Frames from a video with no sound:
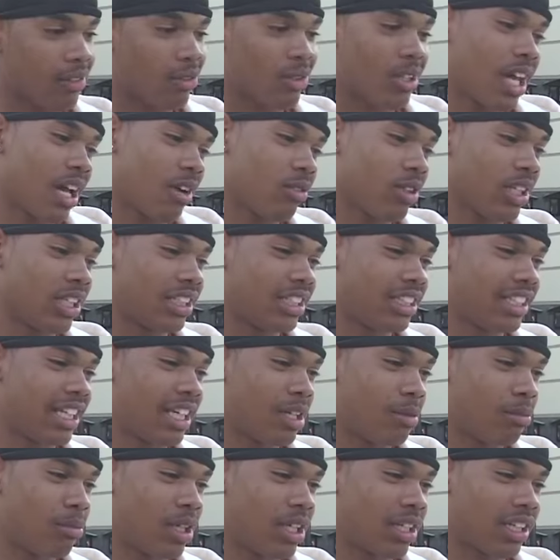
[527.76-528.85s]
Well, not really a
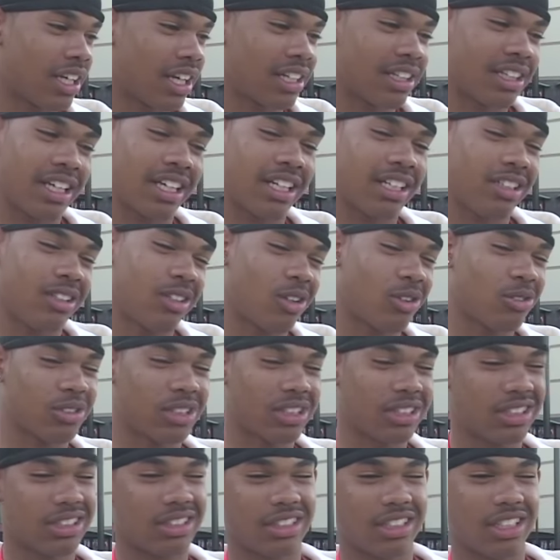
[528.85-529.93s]
sin, but I think, you know,
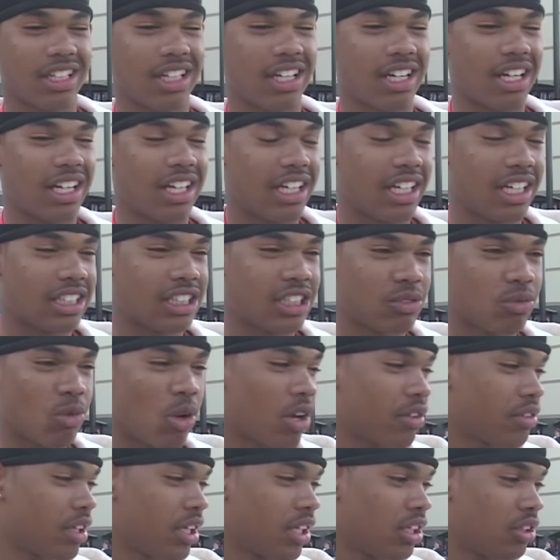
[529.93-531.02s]
it's the
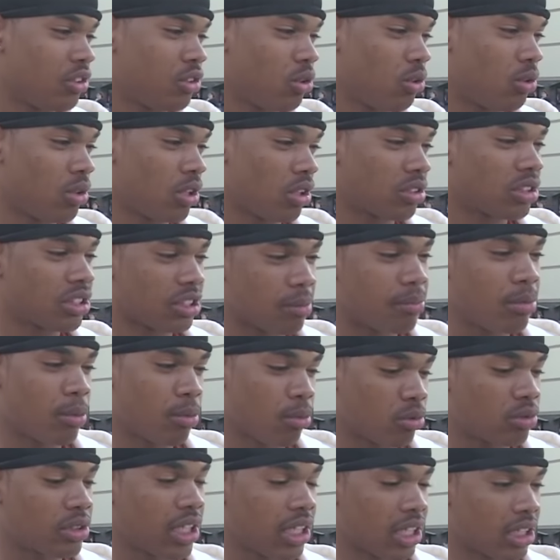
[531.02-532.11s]
wrong thing to do. You know, some
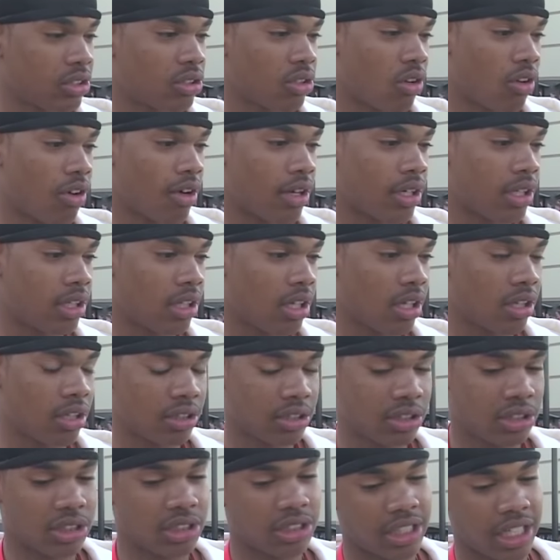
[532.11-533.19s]
people take it to heart and
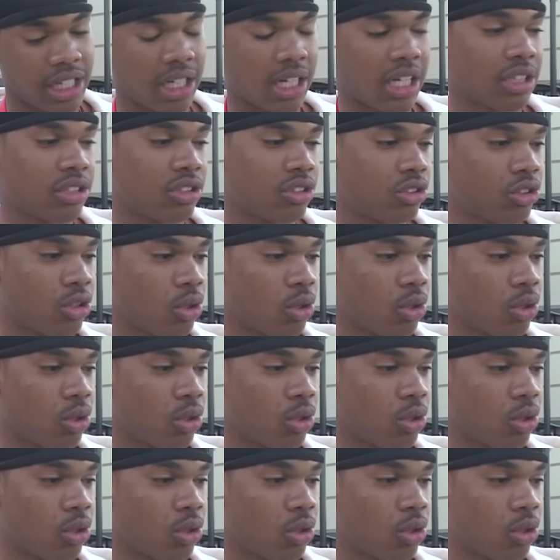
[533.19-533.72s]
others just take it as a